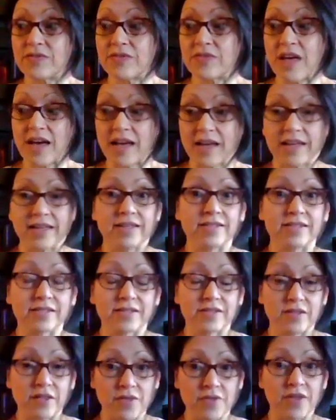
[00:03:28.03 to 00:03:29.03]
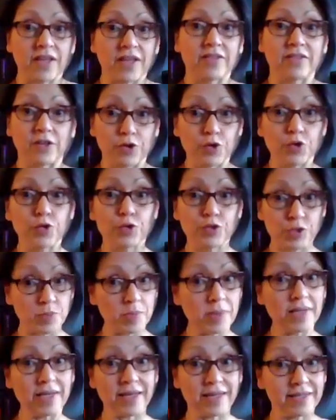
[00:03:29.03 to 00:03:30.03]
that is the thing that hooked
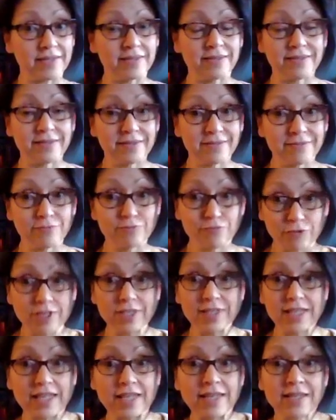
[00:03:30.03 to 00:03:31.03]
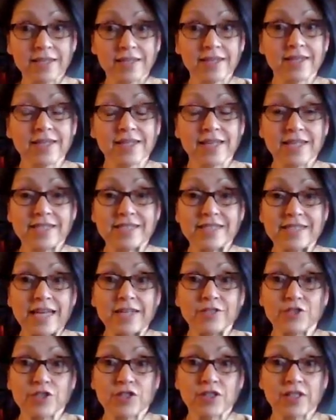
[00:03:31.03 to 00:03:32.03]
me in, really,
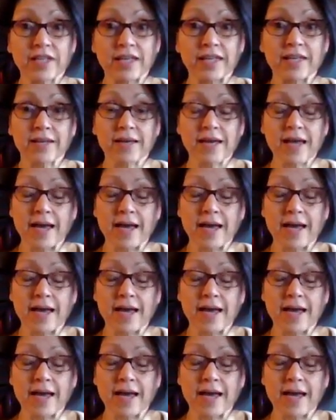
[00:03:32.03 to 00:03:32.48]
essentially.